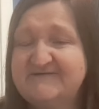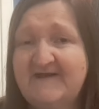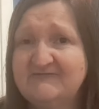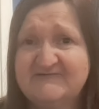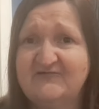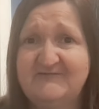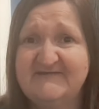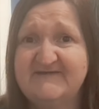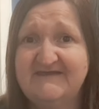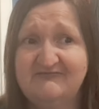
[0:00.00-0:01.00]
Jack was too
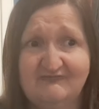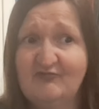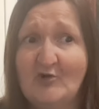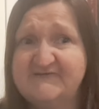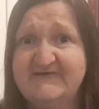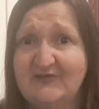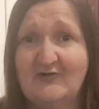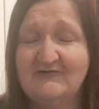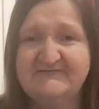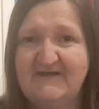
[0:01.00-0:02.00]
busy watching the
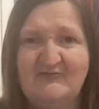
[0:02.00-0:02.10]
concert.